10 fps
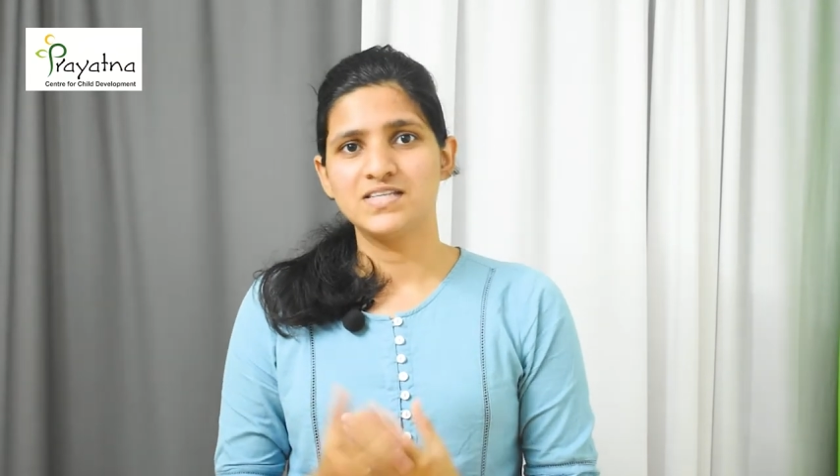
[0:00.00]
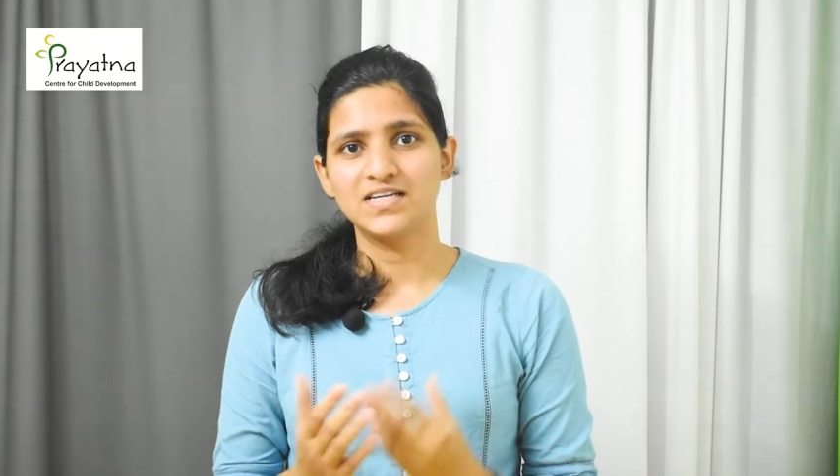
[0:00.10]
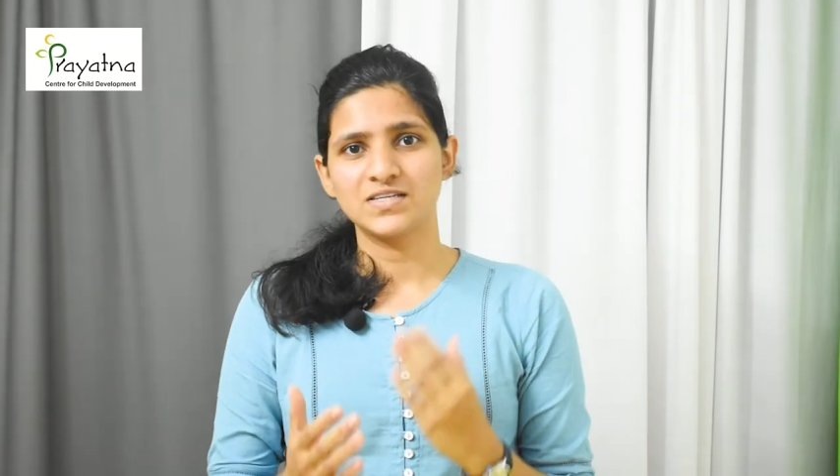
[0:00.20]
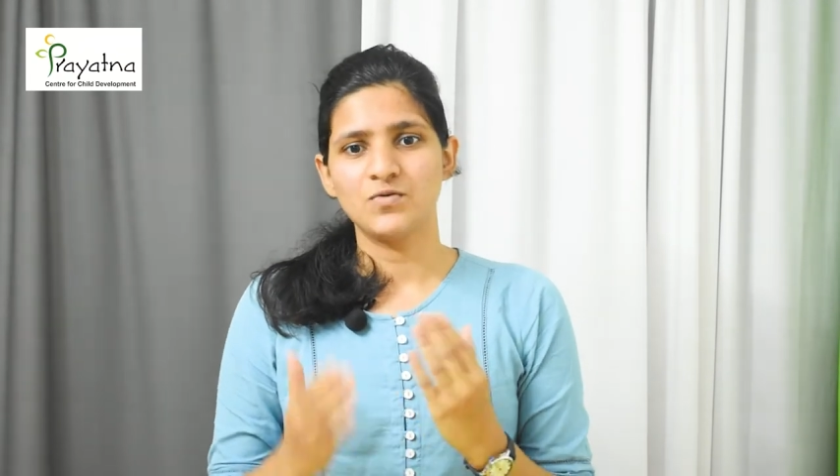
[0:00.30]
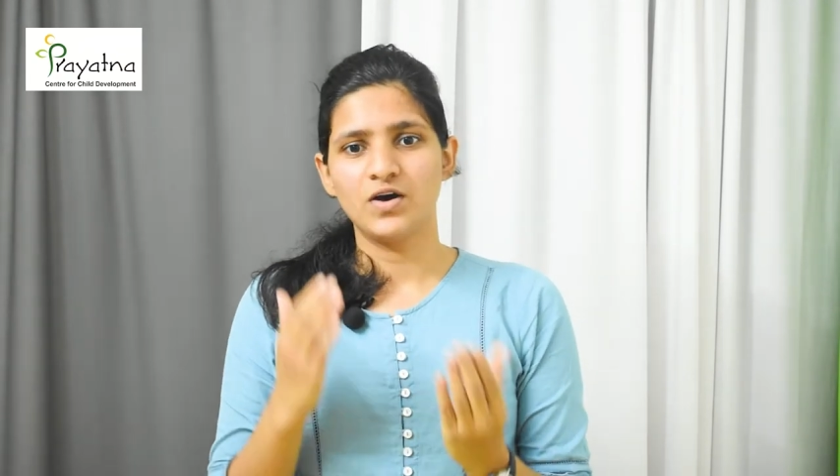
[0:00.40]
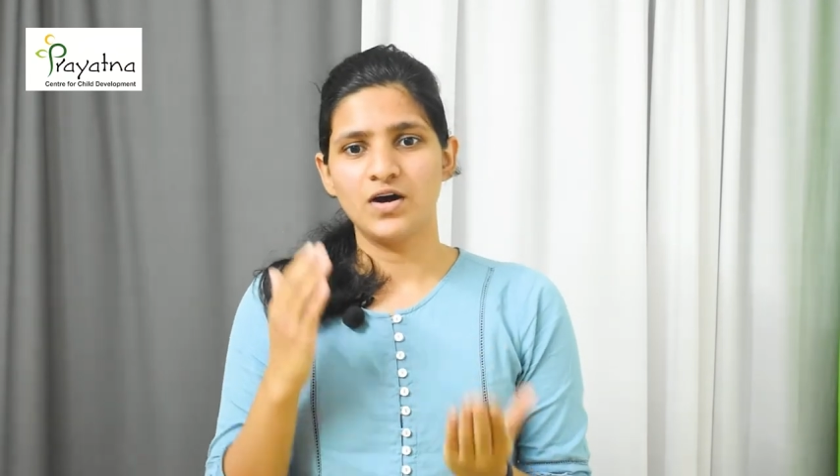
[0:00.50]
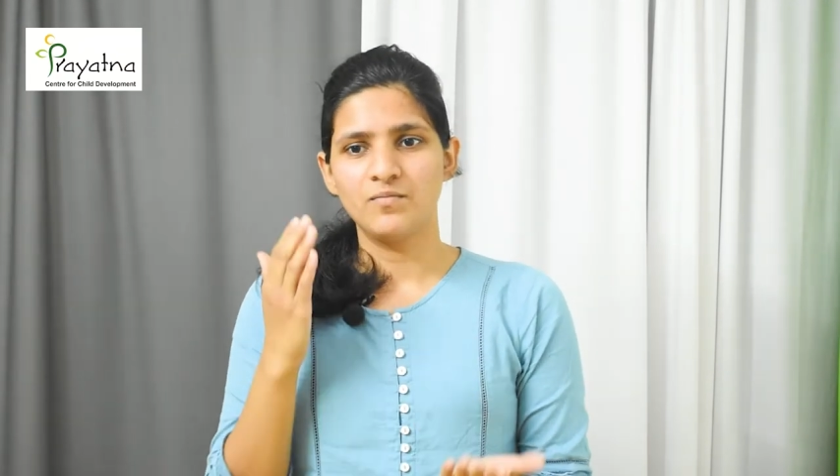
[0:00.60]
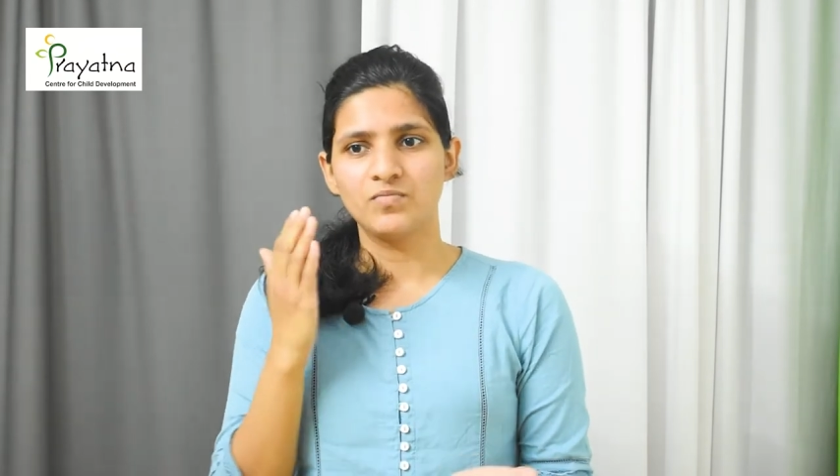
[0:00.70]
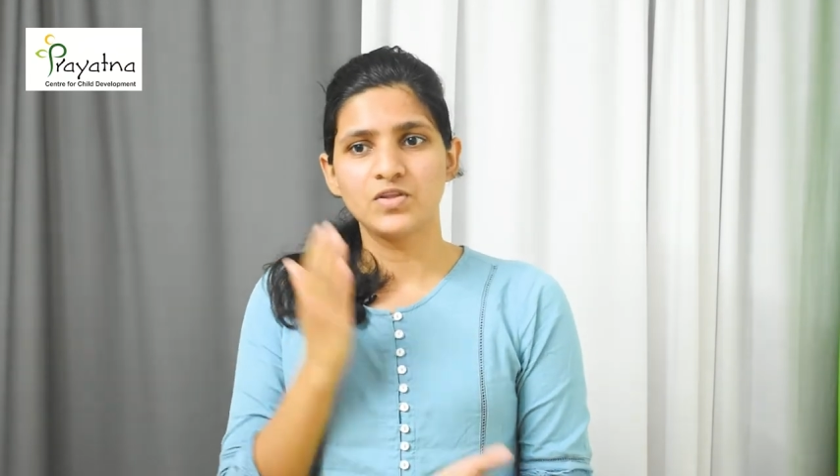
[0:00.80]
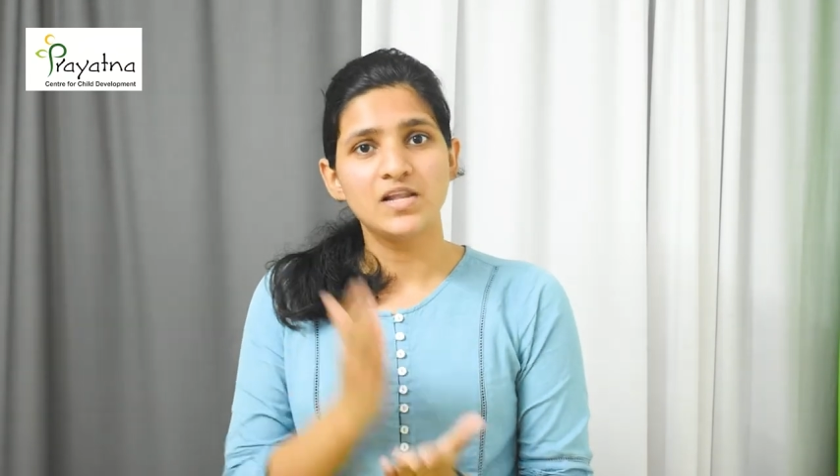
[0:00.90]

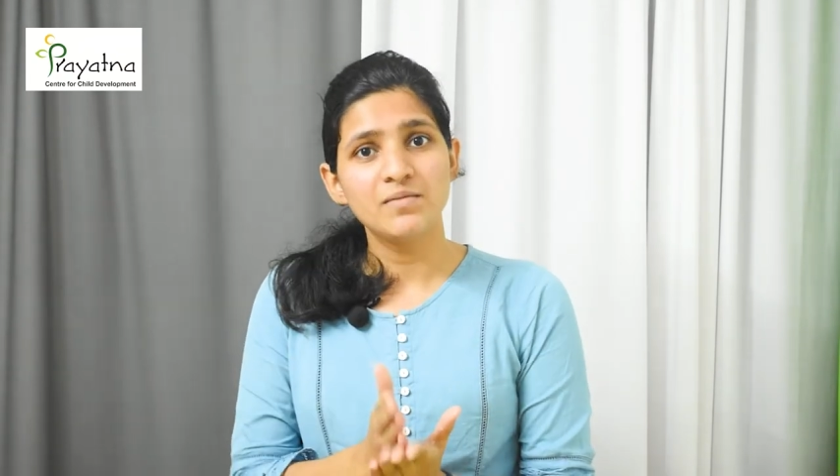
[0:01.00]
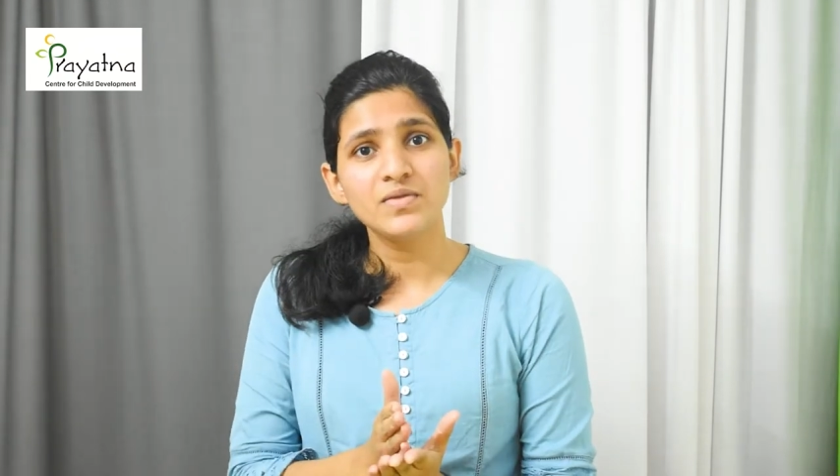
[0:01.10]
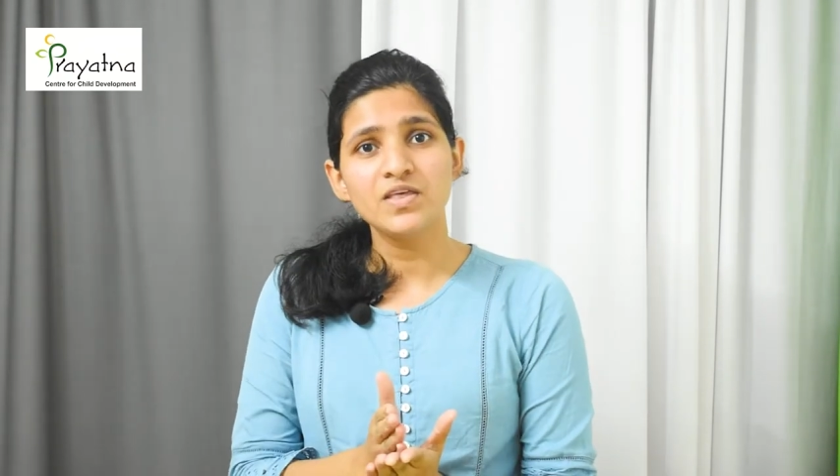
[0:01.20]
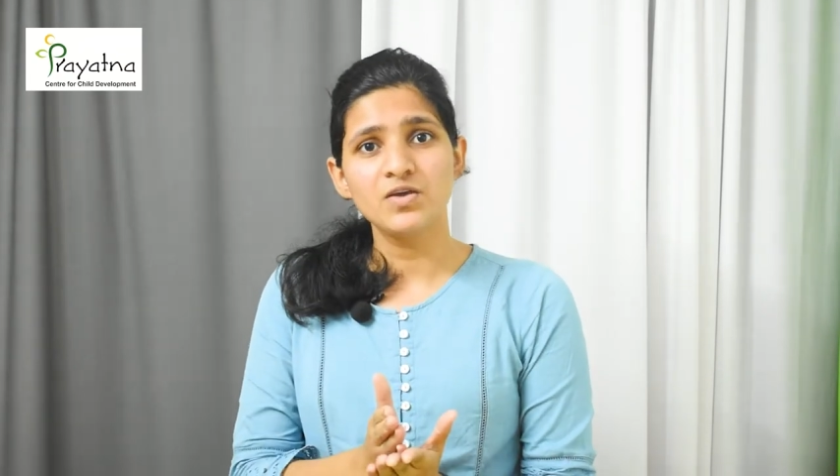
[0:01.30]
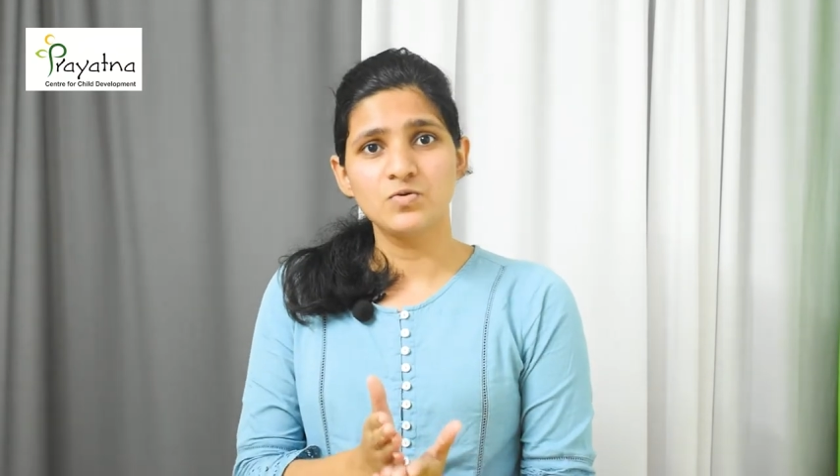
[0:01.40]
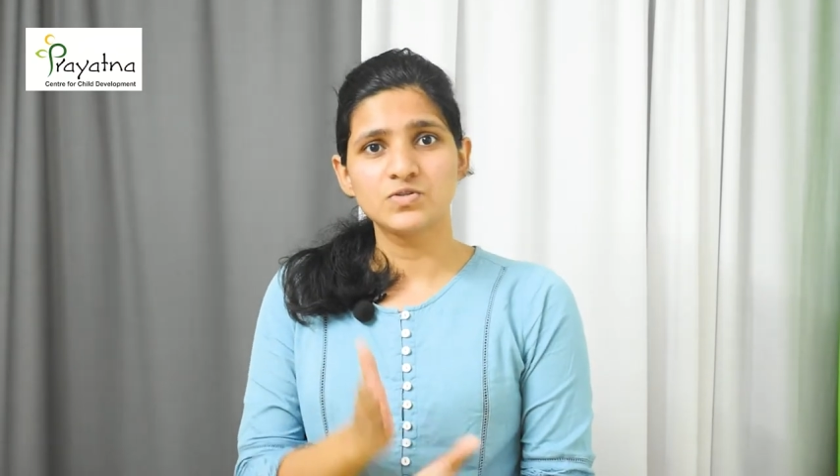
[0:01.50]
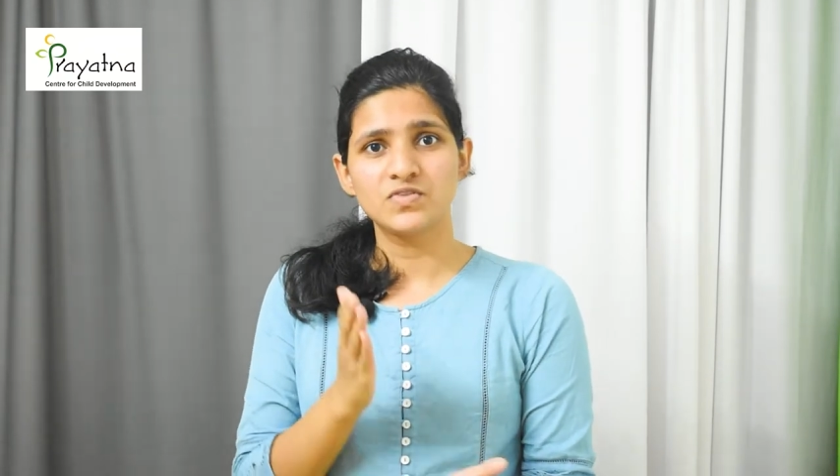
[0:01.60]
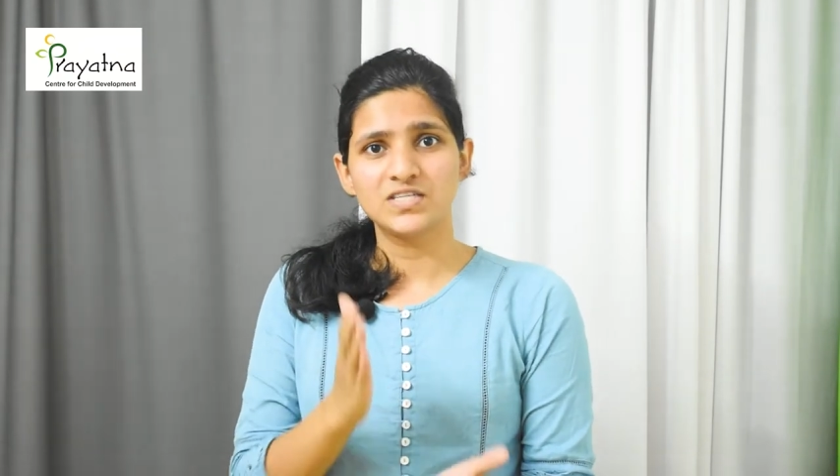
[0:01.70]
that limit the use of